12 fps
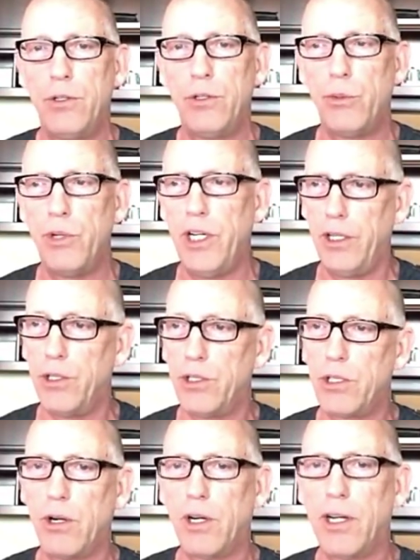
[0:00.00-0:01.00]
3
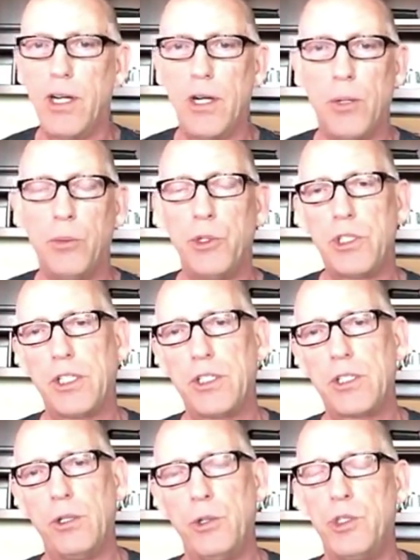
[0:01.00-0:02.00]
years talking almost
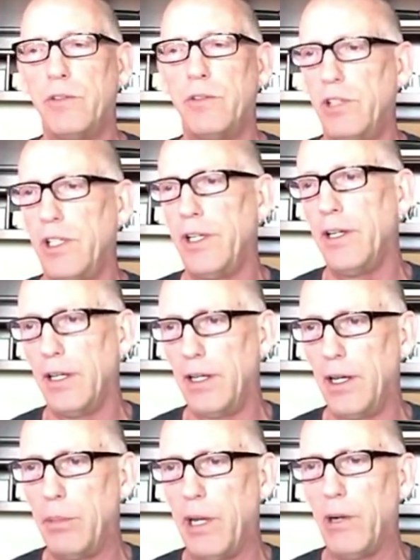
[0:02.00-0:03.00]
exclusively
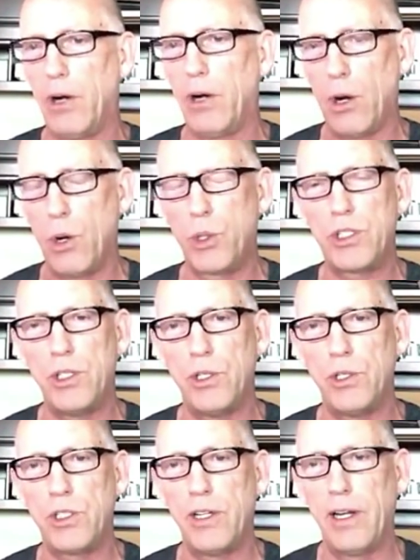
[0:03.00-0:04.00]
about
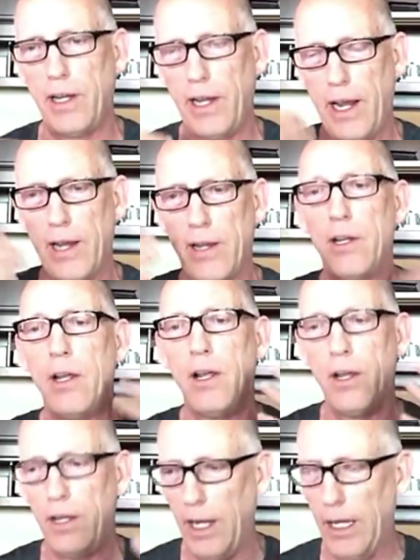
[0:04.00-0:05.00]
hoaxes and
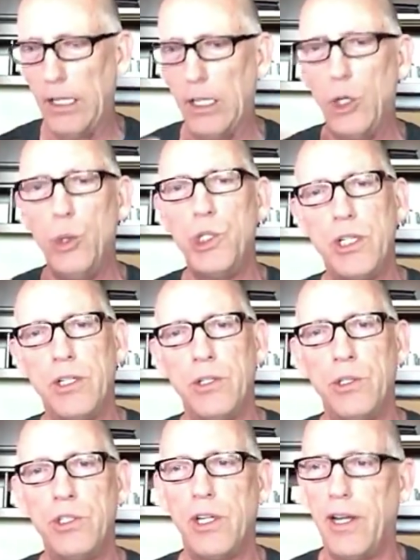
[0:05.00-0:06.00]

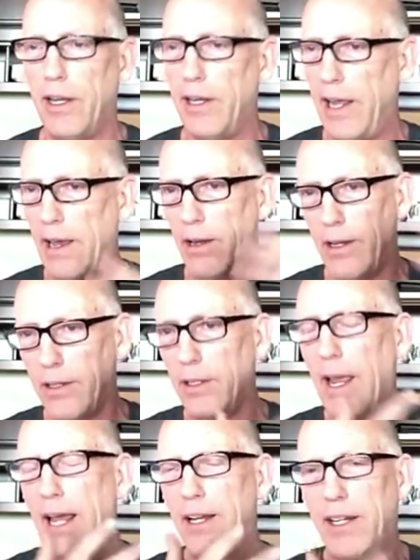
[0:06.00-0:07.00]
illusions and how
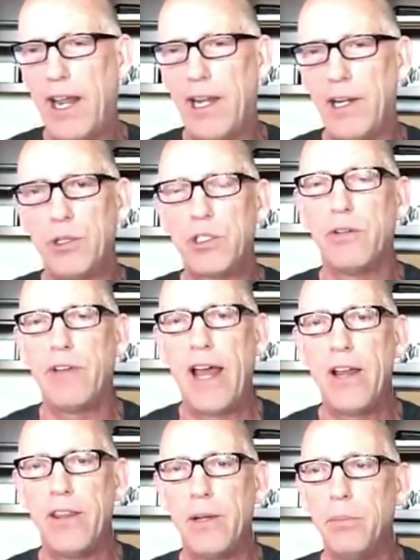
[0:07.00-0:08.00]
to get yourself
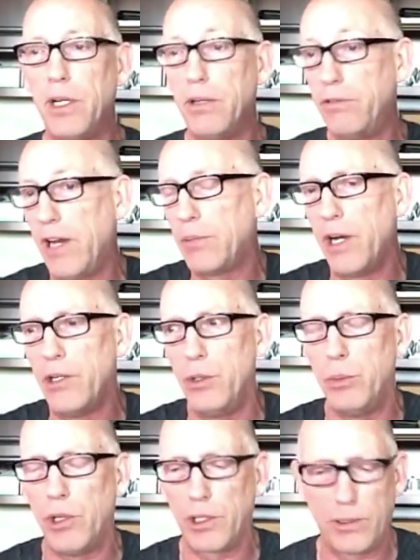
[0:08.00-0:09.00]
out of them. In fact, my
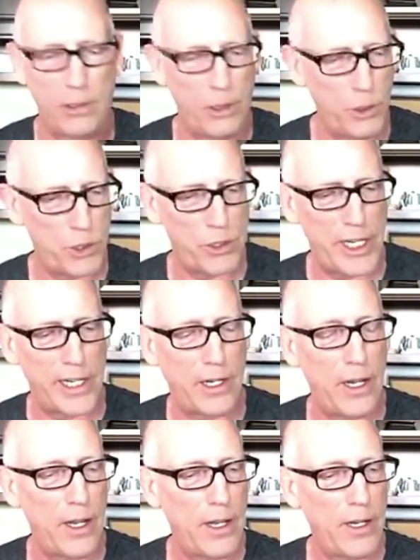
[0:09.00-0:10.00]
new book, Loser
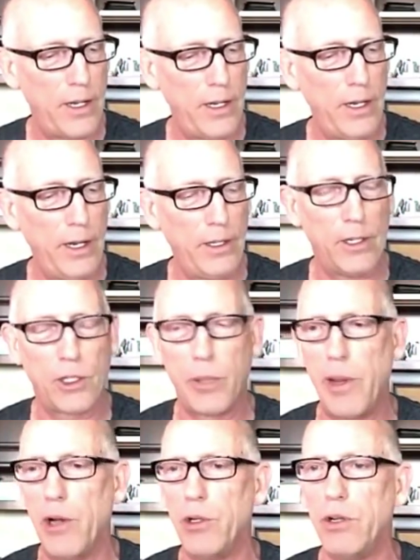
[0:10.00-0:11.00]
Think, that'll
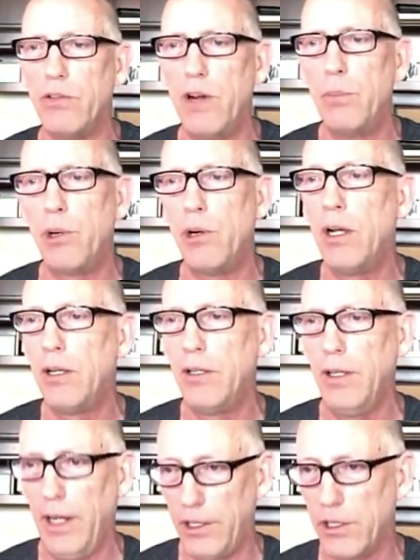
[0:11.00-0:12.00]
come out in November,
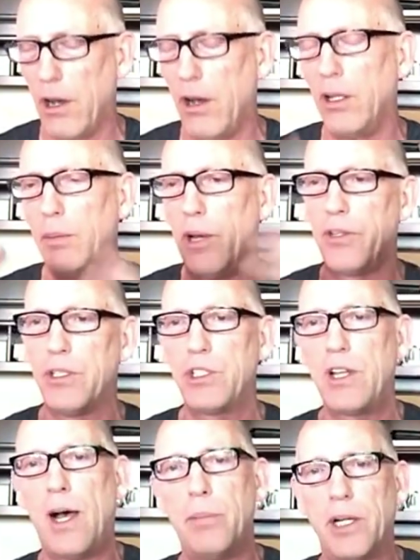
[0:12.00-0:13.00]
is all about
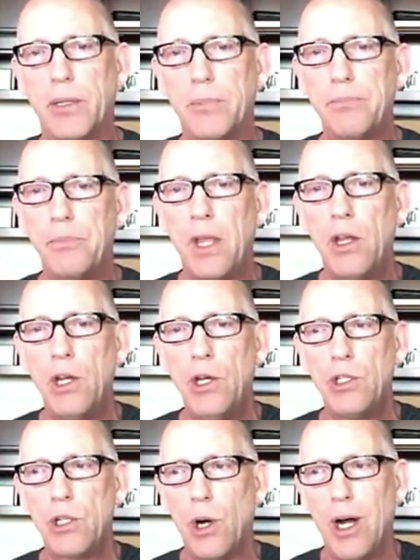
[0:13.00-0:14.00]
this topic.
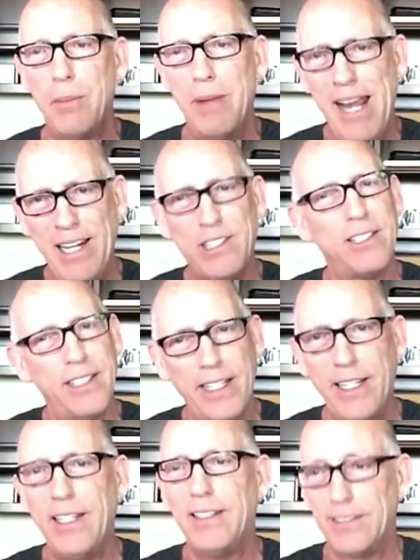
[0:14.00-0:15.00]
So I'm
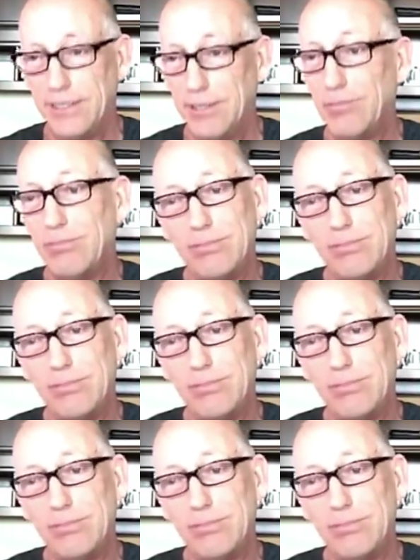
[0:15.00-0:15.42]
actually